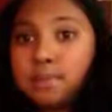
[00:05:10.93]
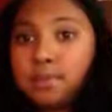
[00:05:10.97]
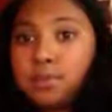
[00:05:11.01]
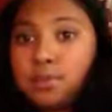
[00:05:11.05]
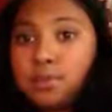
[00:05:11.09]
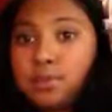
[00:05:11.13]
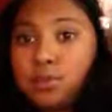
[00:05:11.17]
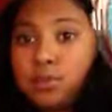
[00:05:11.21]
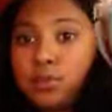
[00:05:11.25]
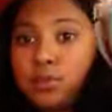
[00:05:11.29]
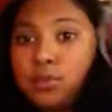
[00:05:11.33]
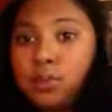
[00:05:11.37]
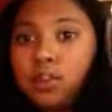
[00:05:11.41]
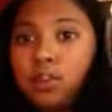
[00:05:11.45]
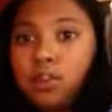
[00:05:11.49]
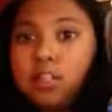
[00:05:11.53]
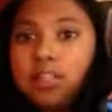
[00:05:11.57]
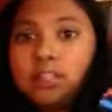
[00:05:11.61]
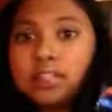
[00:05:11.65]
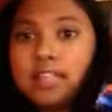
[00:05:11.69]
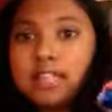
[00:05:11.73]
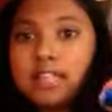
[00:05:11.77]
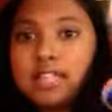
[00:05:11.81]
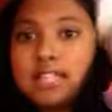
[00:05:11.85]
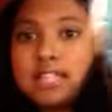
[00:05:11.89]

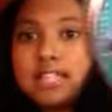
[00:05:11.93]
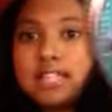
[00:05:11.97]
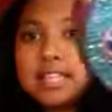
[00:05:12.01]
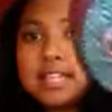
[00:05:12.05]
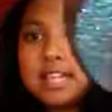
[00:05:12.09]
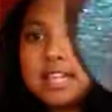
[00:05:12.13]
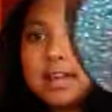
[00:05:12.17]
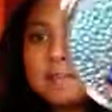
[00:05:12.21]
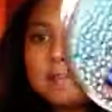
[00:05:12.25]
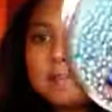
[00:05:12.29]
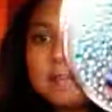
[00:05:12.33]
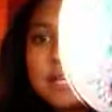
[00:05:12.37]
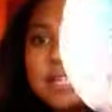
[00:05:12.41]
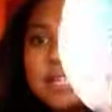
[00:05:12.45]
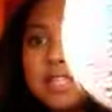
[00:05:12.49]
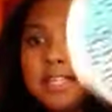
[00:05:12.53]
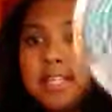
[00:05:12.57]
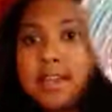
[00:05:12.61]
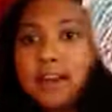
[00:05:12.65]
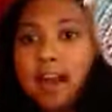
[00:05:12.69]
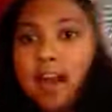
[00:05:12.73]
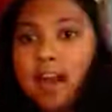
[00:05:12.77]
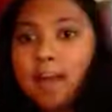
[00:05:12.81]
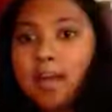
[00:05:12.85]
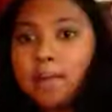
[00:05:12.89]
Bejeweled, and it's like a
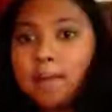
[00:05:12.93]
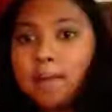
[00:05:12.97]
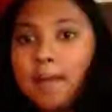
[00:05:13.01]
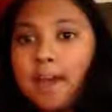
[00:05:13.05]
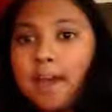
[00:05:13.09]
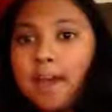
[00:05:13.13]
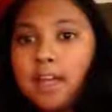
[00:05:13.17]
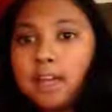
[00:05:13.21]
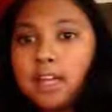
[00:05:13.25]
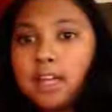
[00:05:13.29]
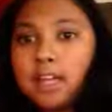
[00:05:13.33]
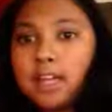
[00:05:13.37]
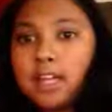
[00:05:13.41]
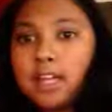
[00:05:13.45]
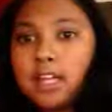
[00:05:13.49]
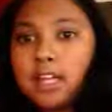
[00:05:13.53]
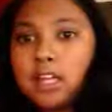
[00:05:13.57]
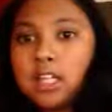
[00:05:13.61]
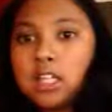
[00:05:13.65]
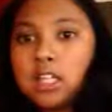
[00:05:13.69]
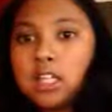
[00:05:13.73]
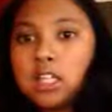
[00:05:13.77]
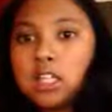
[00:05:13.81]
peacock patterning.